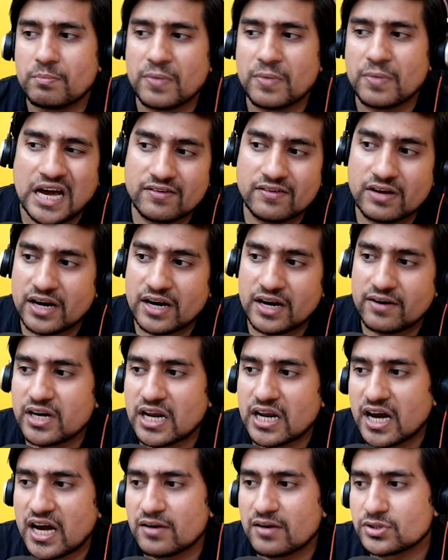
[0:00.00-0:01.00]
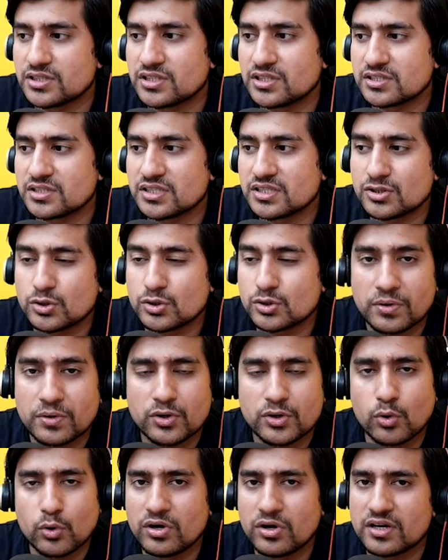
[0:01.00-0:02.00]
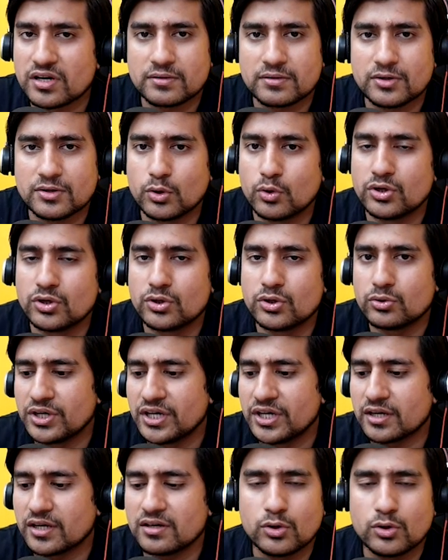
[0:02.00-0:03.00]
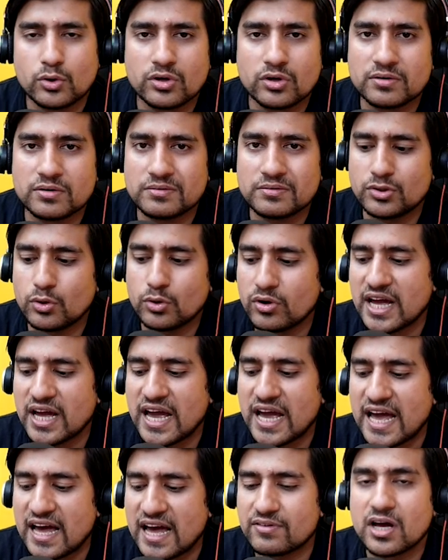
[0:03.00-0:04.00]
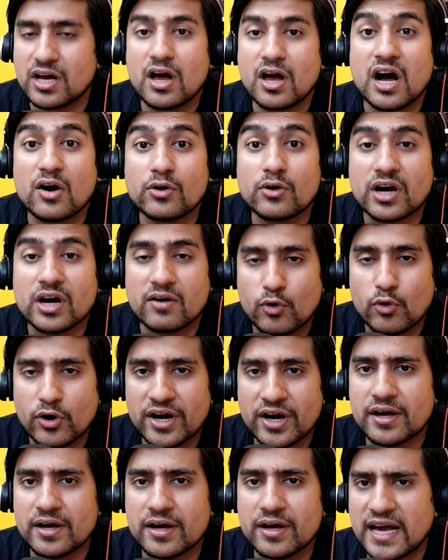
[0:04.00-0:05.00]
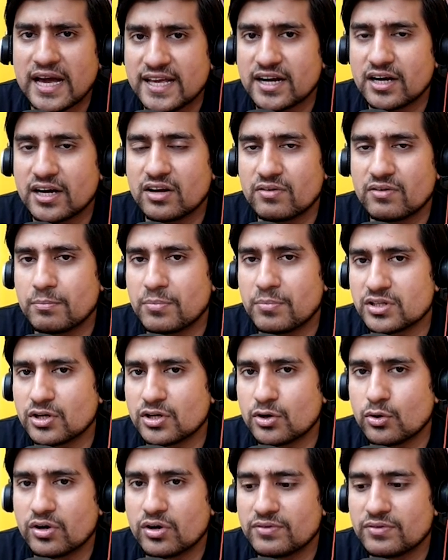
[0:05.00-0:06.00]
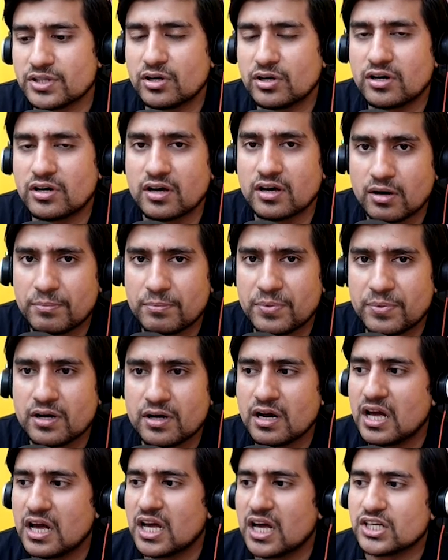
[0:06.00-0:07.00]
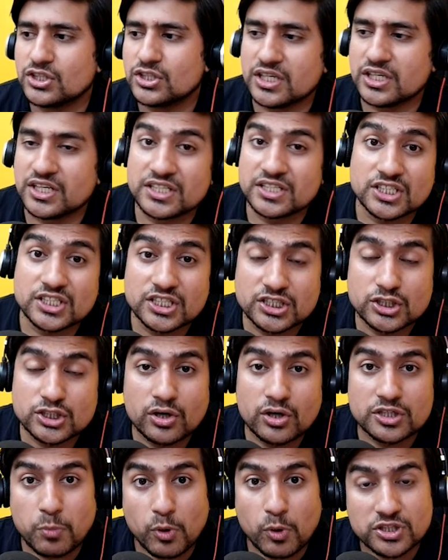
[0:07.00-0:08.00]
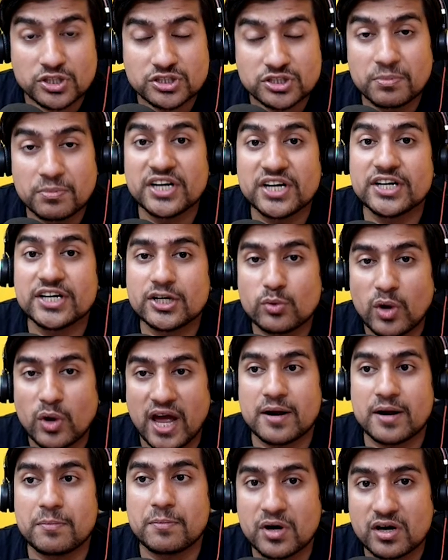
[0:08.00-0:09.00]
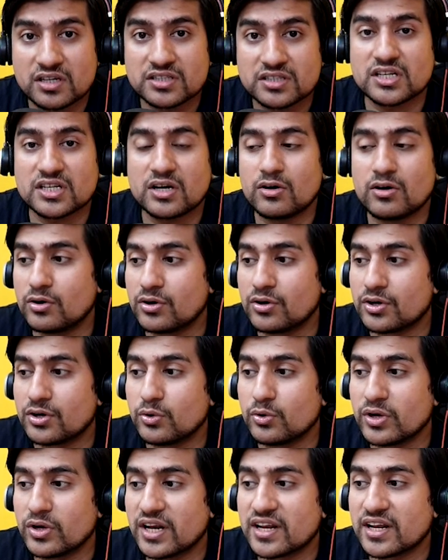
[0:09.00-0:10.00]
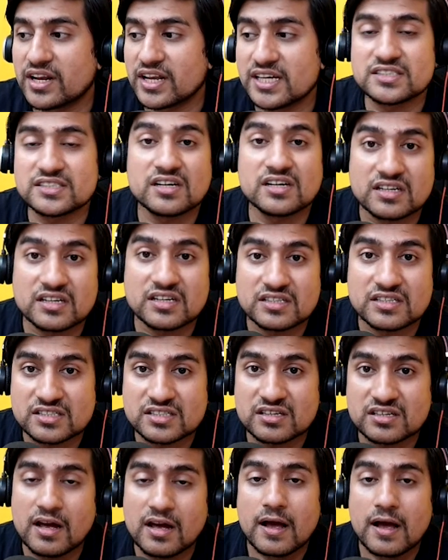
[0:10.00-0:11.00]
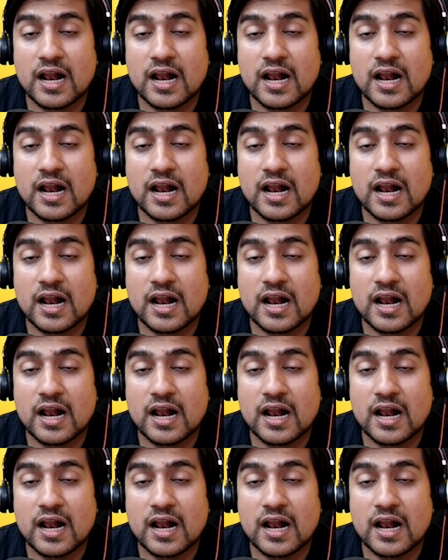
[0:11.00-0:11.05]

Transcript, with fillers: I, what I would suggest is do, don't don't do it. Don't don't have or avoid any kind of a brotherhood with the developer. It's it's your responsibility to add bugs, or you can raise the concern